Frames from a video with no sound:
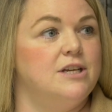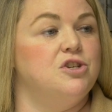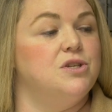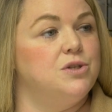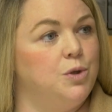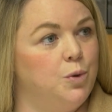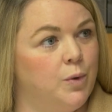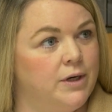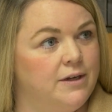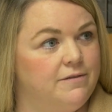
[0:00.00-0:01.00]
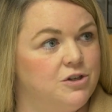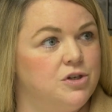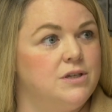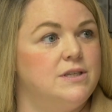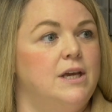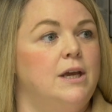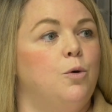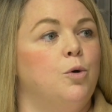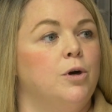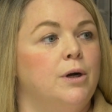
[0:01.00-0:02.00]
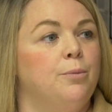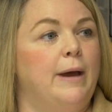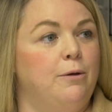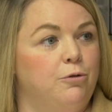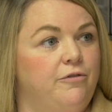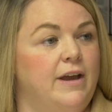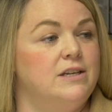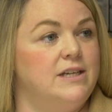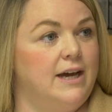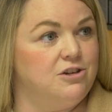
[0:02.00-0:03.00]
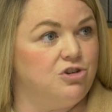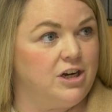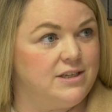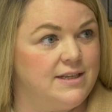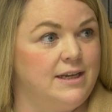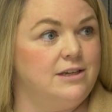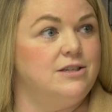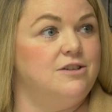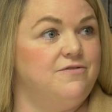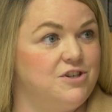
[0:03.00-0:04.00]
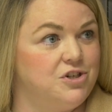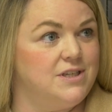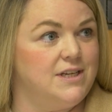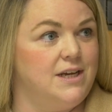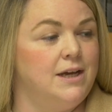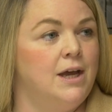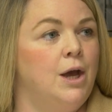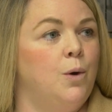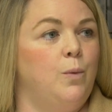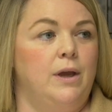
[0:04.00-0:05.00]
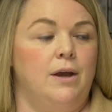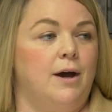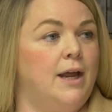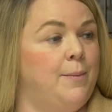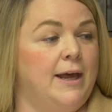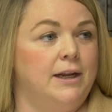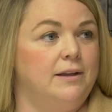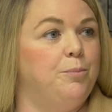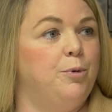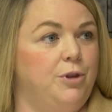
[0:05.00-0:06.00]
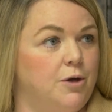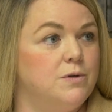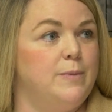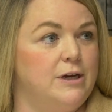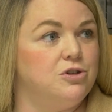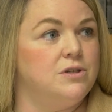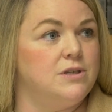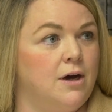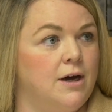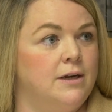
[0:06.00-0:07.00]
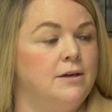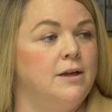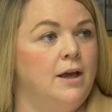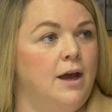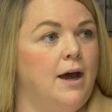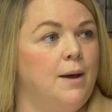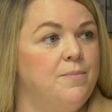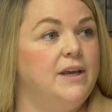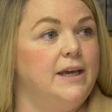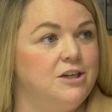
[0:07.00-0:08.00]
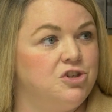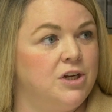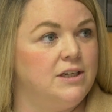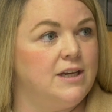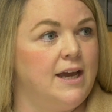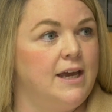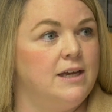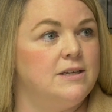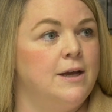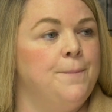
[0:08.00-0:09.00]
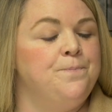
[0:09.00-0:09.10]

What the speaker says: such as GLUT1 deficiency or pyruvate dehydrogenase deficiency, we automatically put those patients on the ketogenic diet.